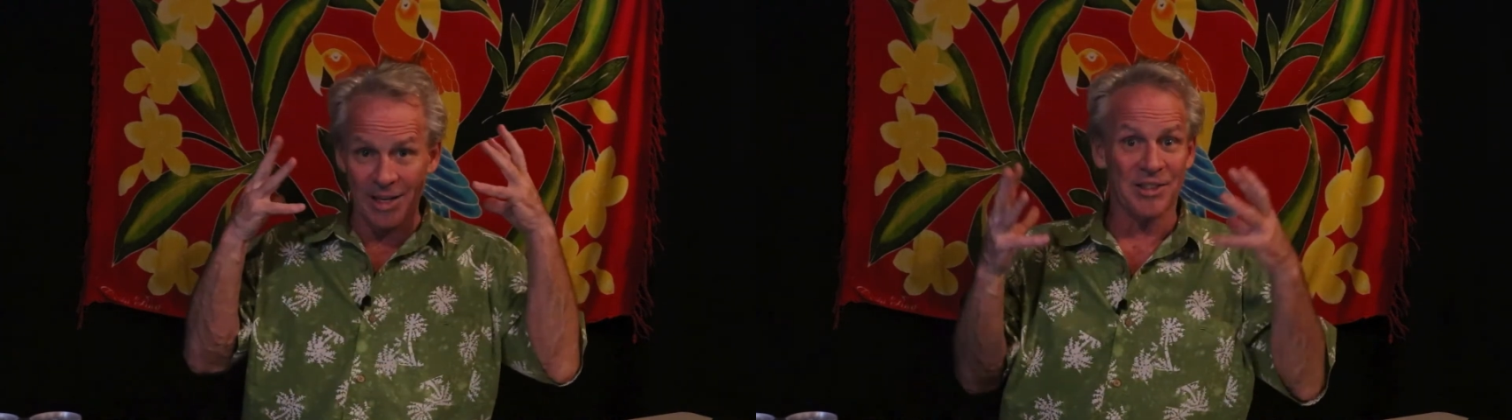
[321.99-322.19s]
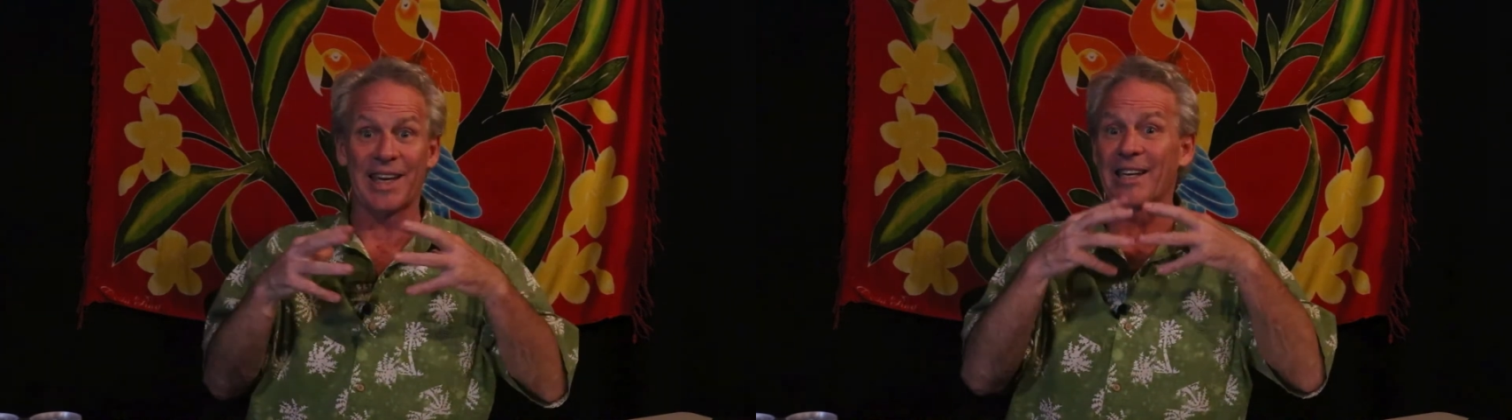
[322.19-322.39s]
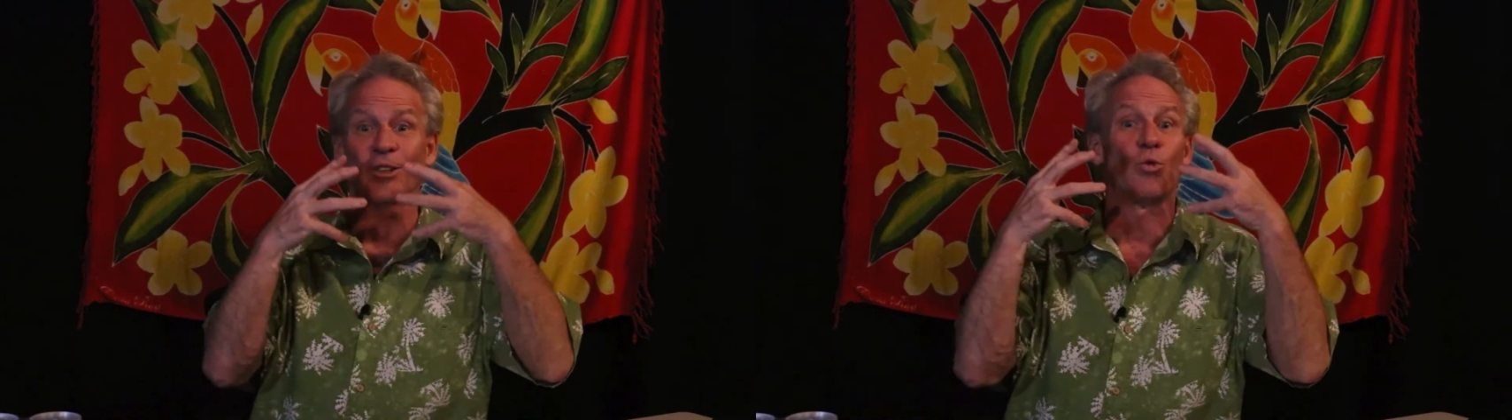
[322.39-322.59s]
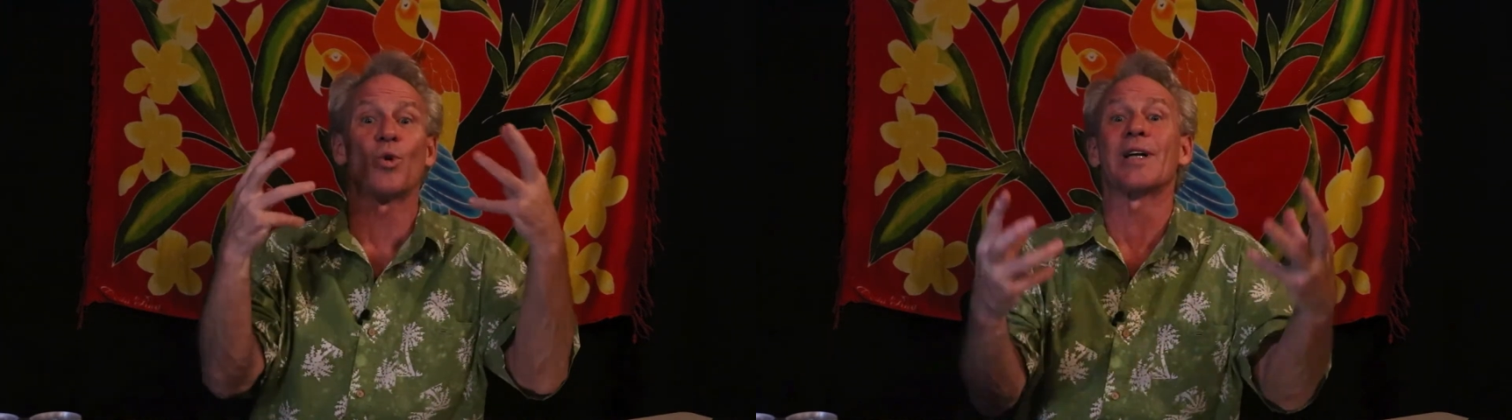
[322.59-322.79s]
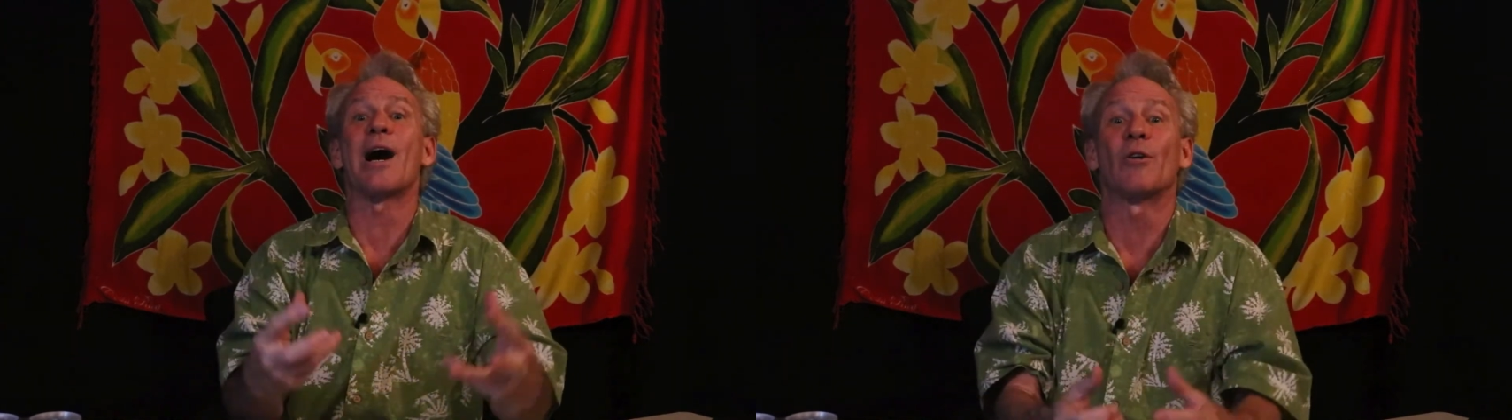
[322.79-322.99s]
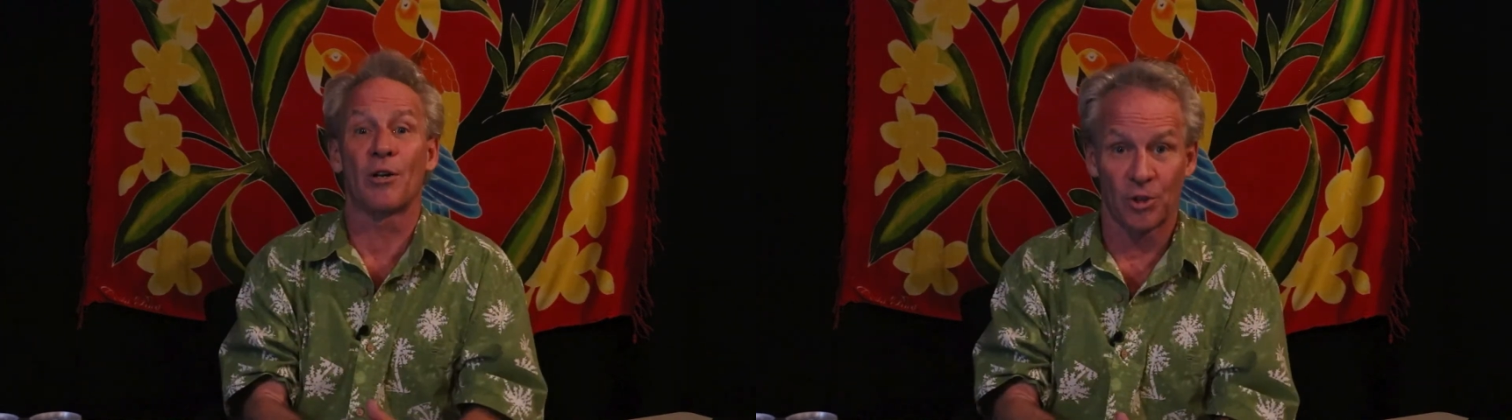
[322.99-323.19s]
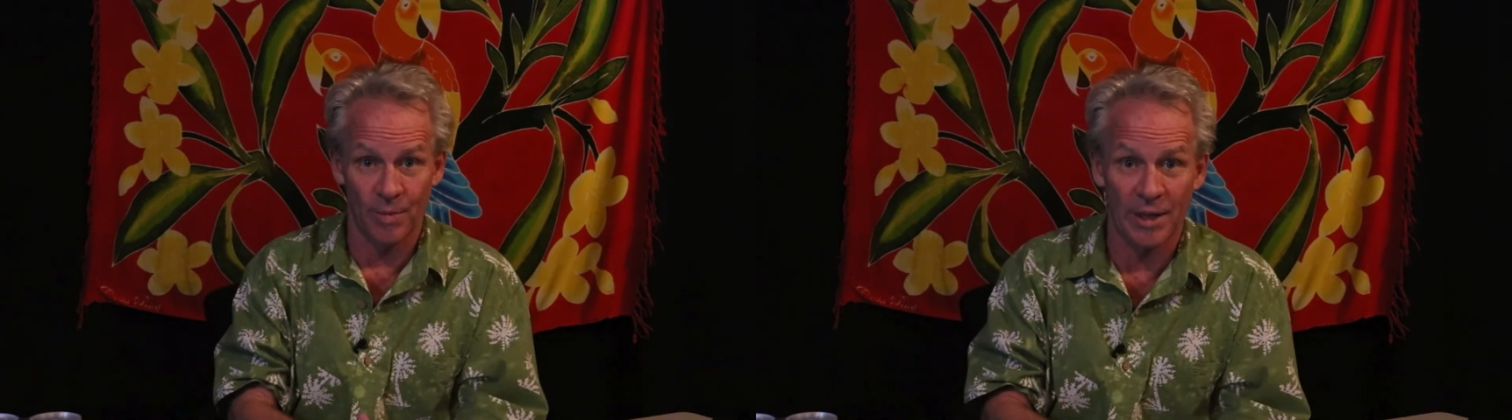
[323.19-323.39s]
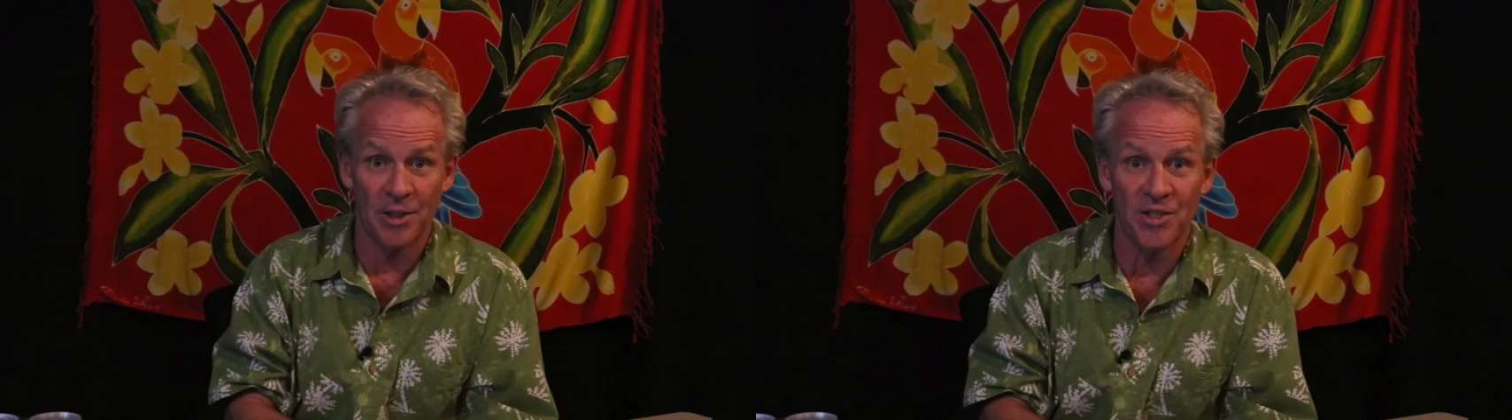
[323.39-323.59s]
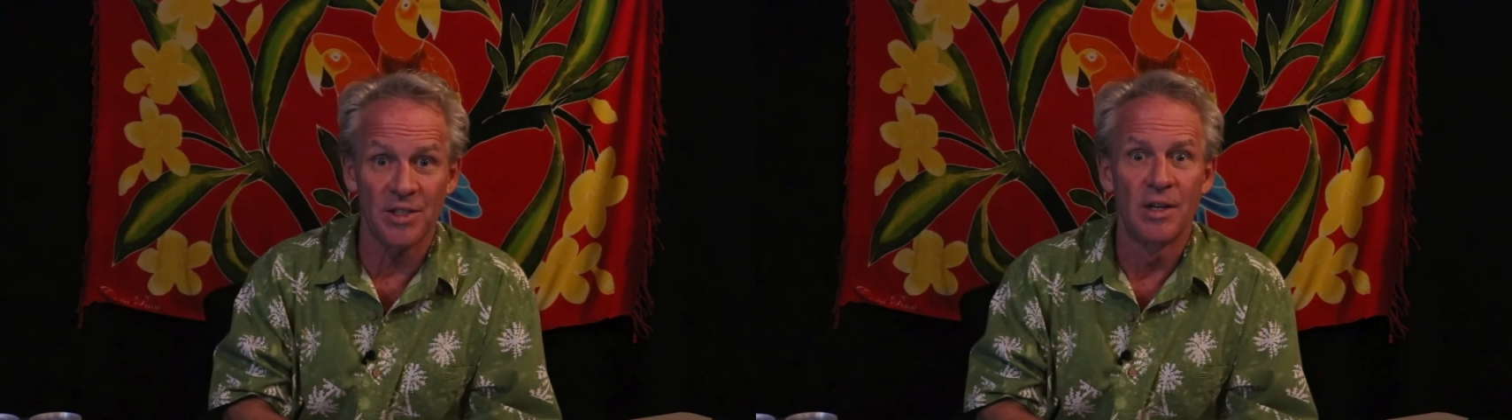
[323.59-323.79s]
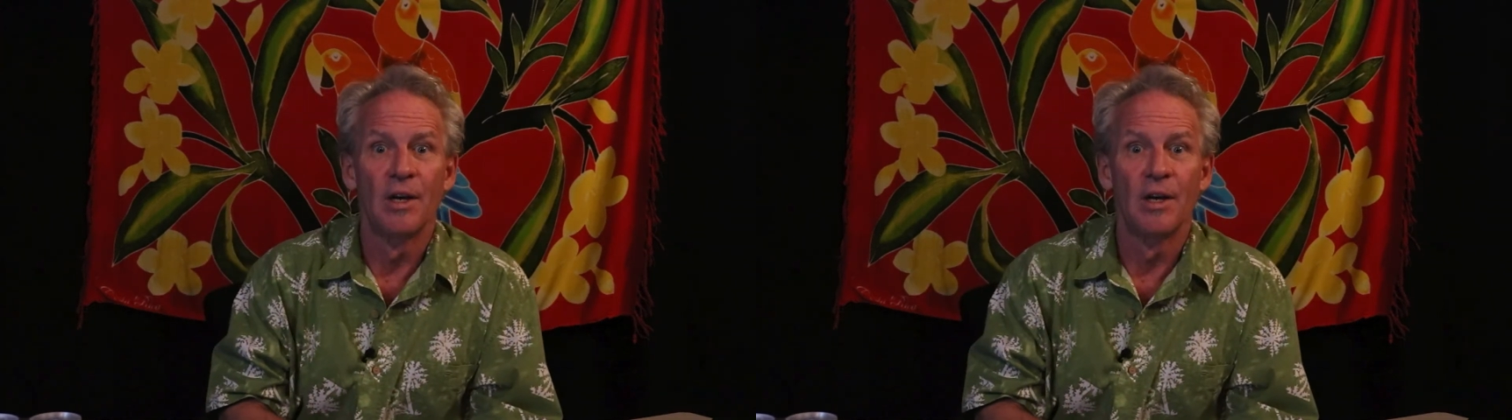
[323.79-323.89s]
I can't get the word out how tremendous